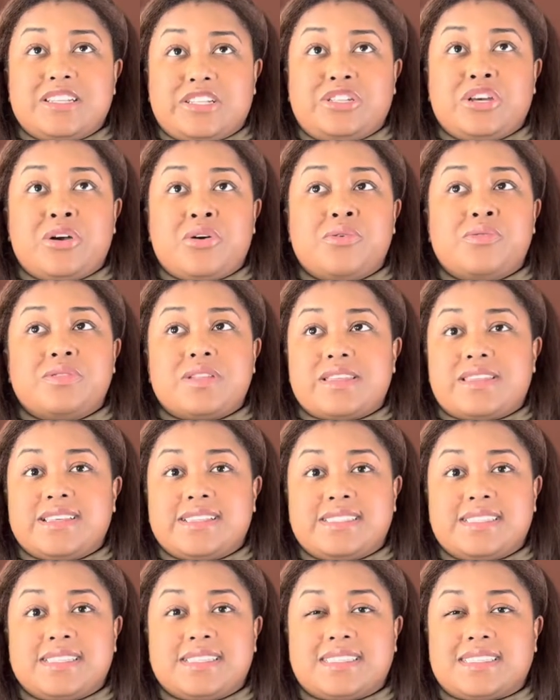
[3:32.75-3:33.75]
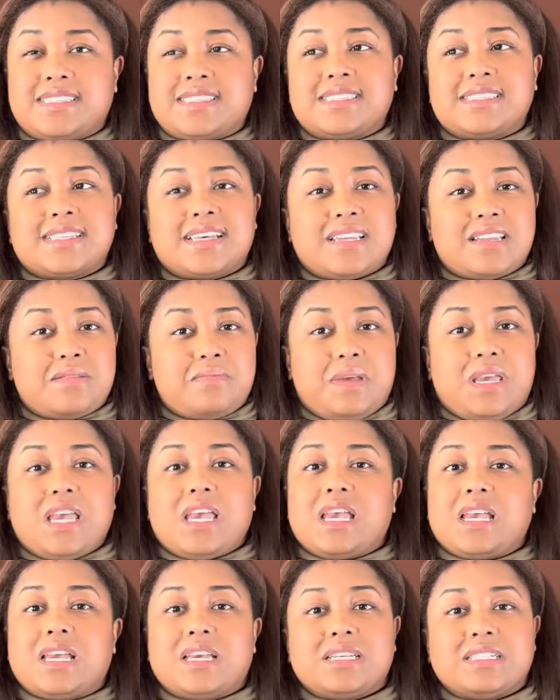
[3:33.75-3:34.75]
tone that this is going to
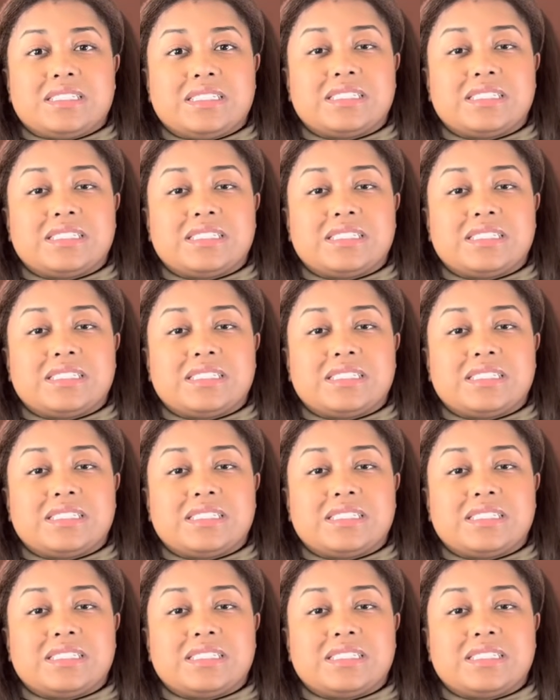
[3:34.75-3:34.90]
be